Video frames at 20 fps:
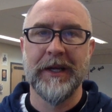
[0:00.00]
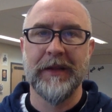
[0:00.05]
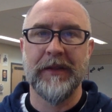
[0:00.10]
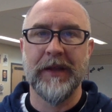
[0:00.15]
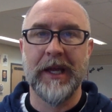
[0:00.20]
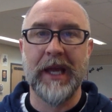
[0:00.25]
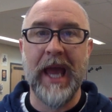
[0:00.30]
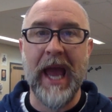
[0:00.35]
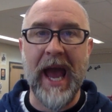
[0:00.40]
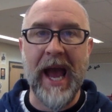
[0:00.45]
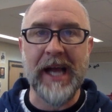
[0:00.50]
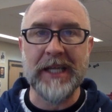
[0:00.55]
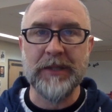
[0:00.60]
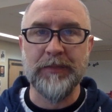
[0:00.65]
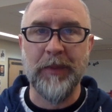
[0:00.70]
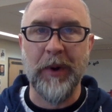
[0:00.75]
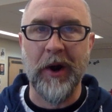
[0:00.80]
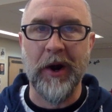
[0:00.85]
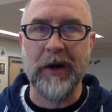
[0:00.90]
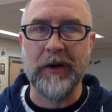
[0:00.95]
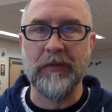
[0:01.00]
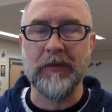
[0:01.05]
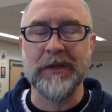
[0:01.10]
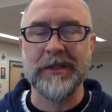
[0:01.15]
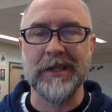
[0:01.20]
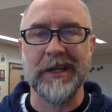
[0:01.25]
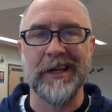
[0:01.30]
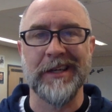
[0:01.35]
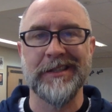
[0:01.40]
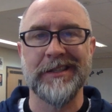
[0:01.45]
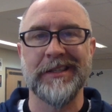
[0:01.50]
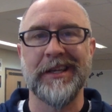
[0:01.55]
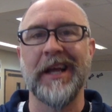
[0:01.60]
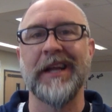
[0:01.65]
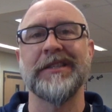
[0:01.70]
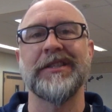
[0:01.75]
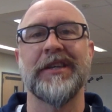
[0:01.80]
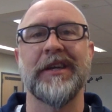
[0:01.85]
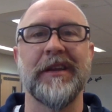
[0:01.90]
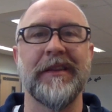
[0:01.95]
The cash part was an
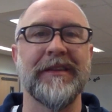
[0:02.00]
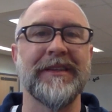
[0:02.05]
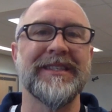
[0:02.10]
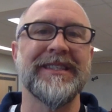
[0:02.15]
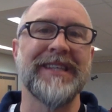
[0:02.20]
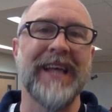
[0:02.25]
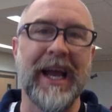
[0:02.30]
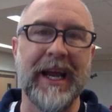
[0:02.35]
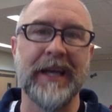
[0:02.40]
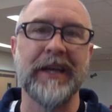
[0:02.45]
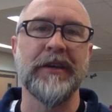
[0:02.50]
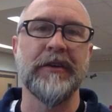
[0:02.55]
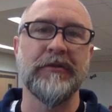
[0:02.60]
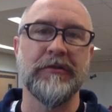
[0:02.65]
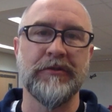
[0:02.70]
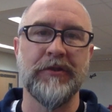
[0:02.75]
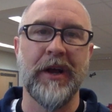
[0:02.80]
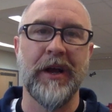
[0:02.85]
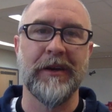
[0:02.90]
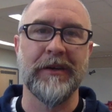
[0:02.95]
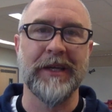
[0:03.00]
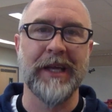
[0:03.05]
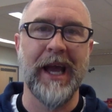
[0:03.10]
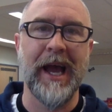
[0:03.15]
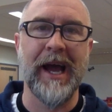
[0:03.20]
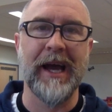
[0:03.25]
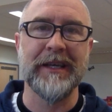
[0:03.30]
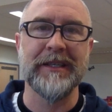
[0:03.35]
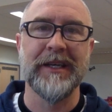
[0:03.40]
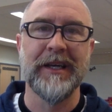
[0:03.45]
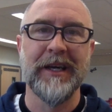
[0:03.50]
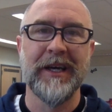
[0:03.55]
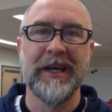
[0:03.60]
extension of the second Neutrality Act,